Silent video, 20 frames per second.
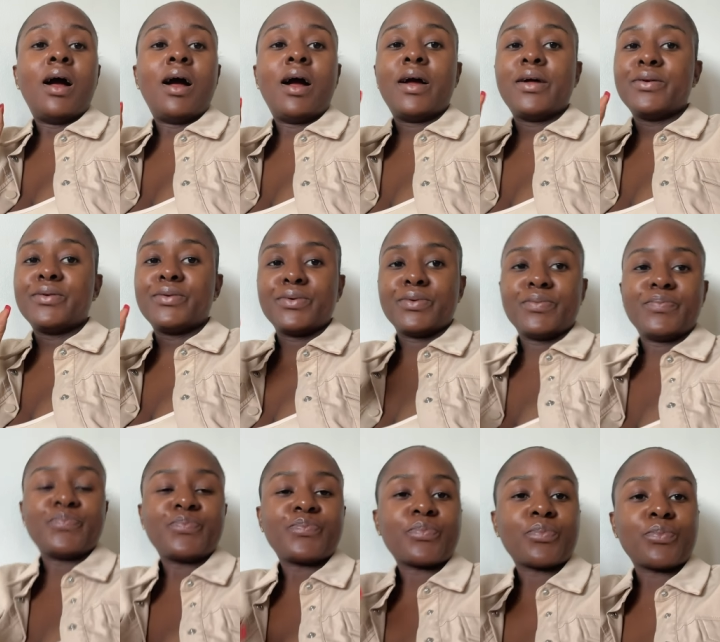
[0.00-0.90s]
I don't
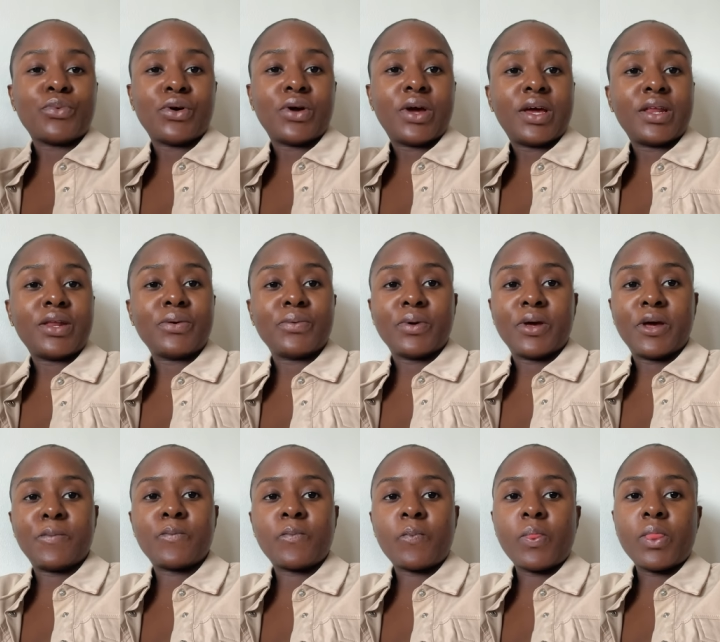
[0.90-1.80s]
know. But
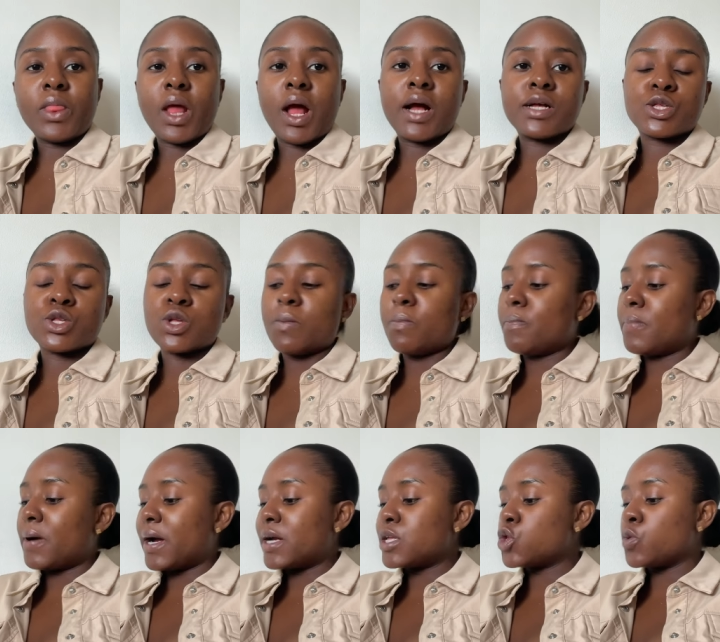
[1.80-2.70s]
anyway, I stopped
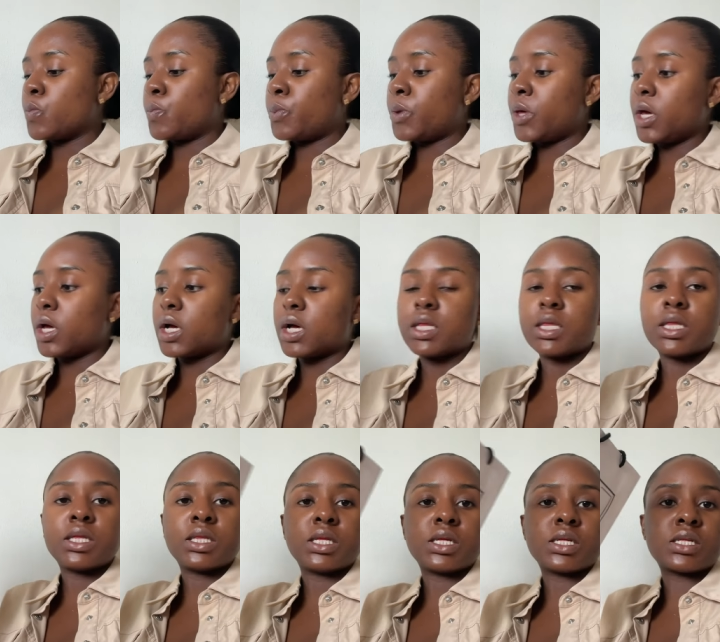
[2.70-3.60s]
by to pick
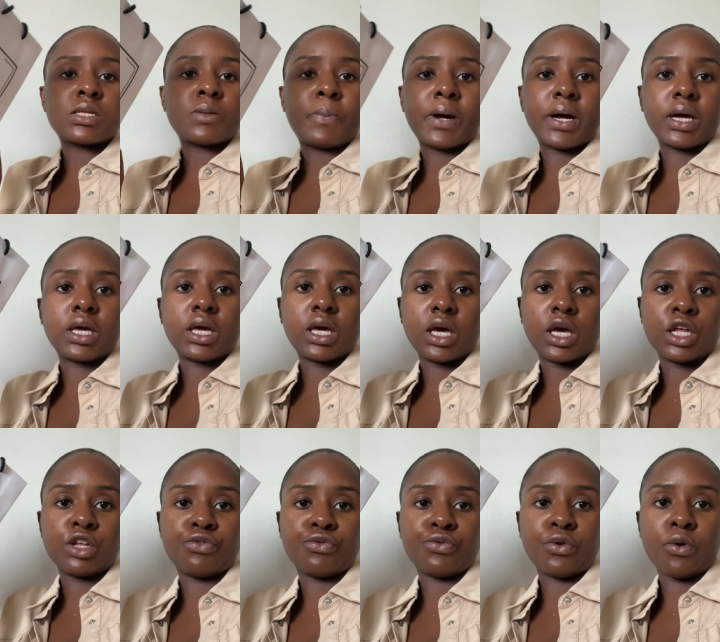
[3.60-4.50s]
this
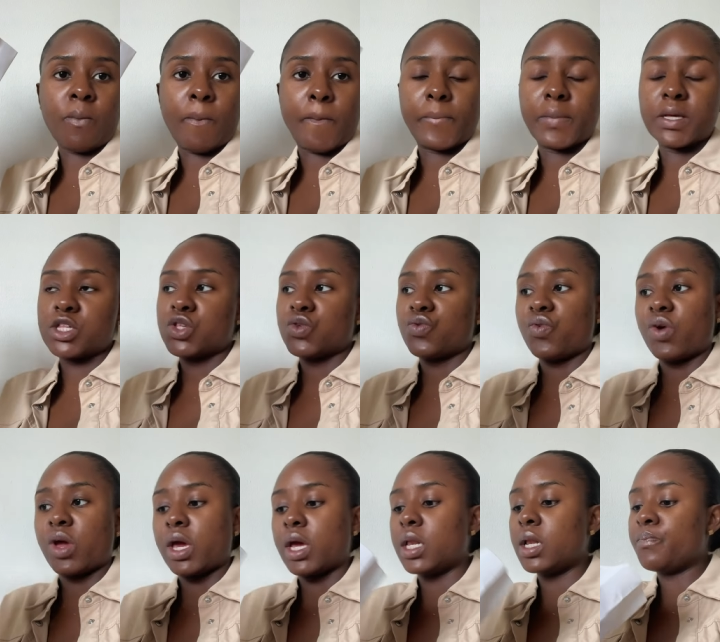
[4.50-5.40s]
package from Miss
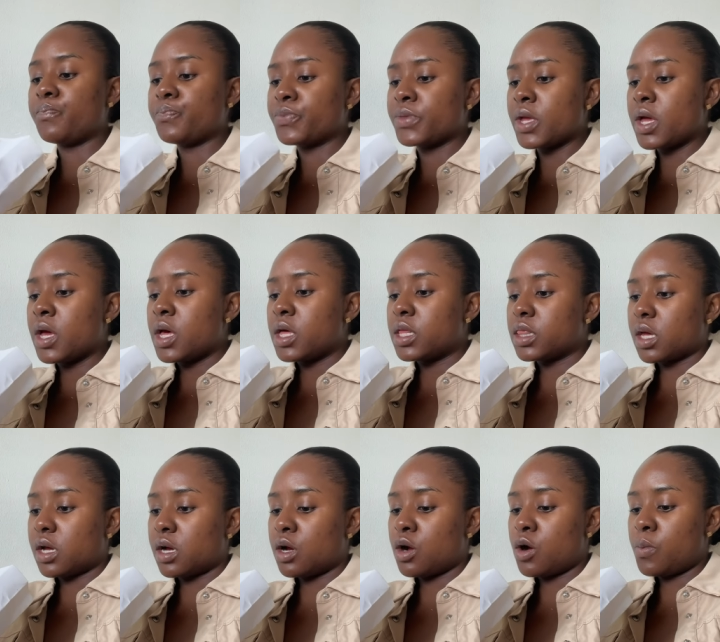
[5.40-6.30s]
Rain.
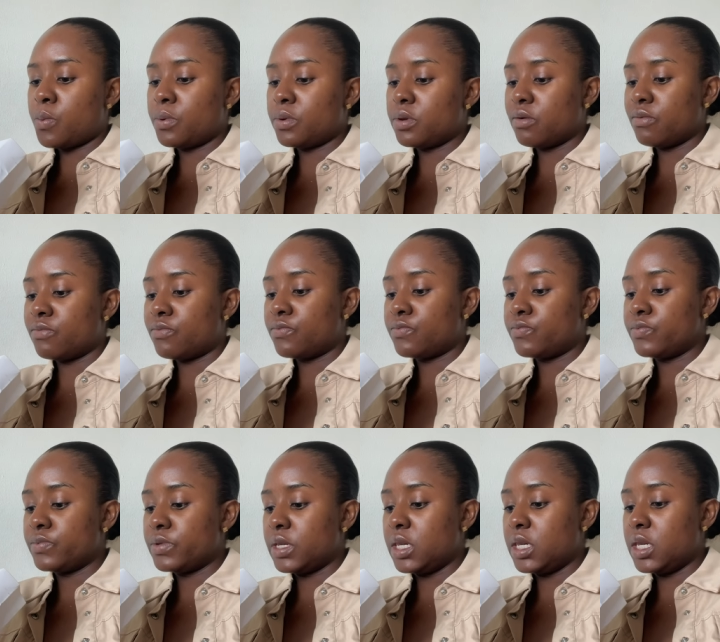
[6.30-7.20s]
There are a couple of
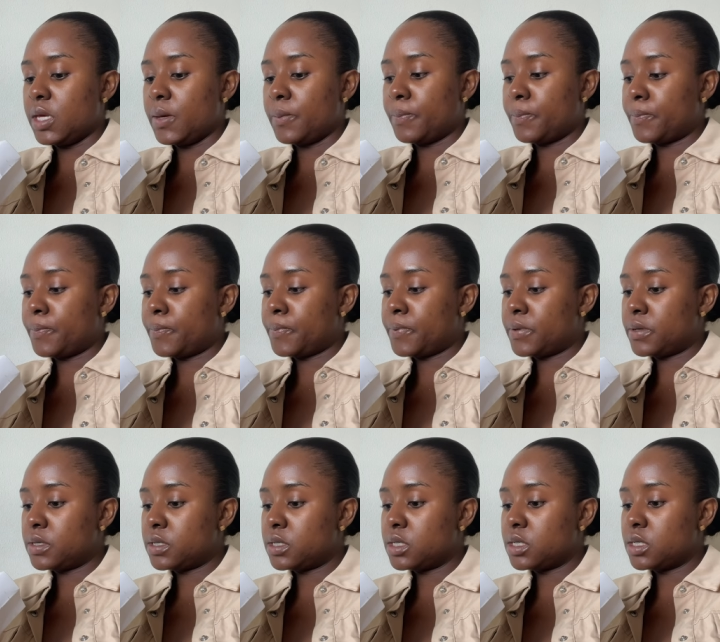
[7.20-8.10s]
lip
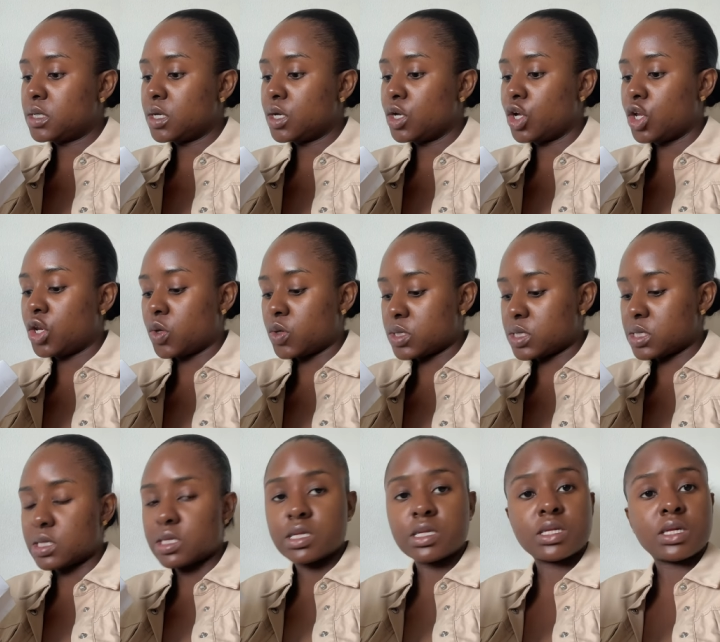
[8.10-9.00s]

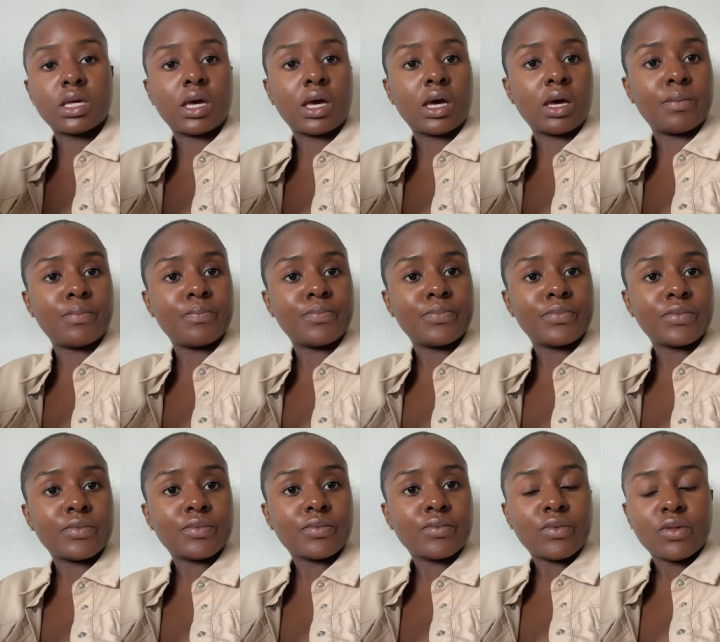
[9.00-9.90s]
glosses here,
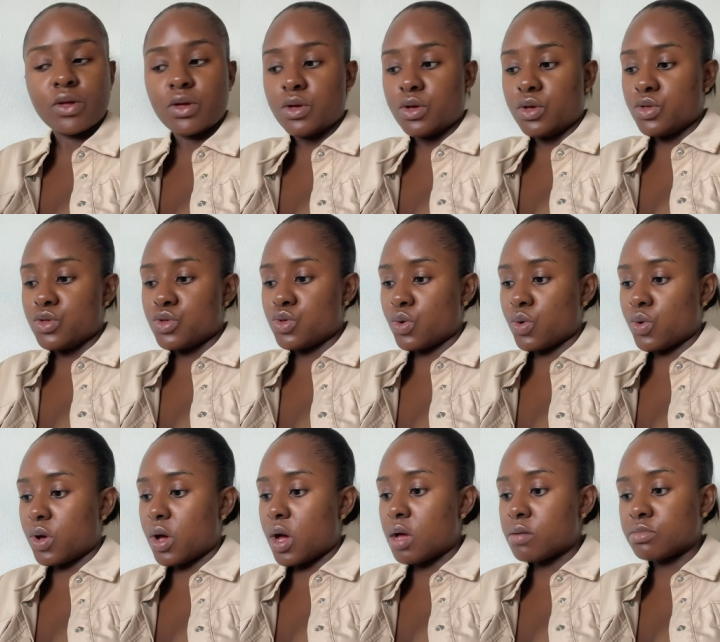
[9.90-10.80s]

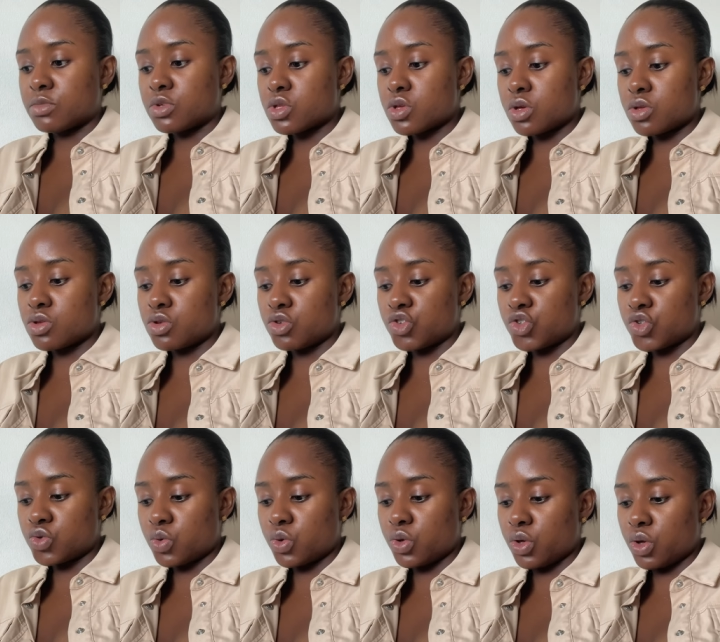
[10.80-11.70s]
so I'm just going to
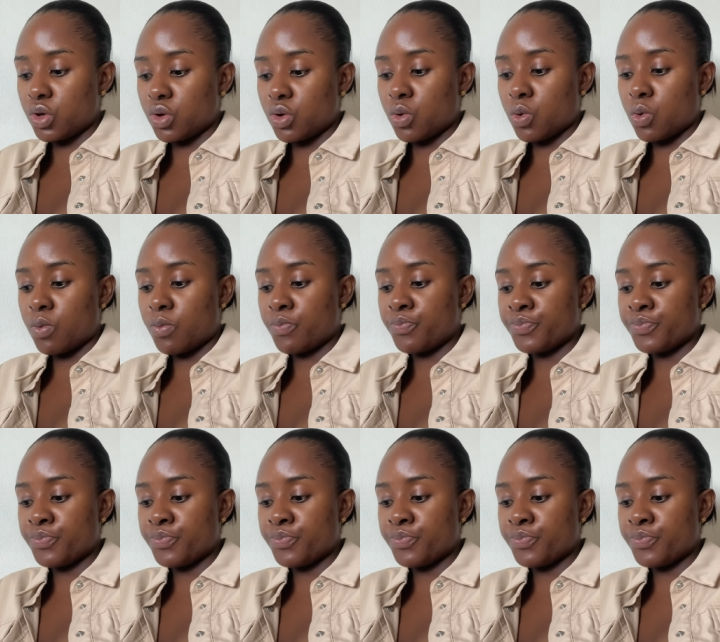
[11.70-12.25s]
show you.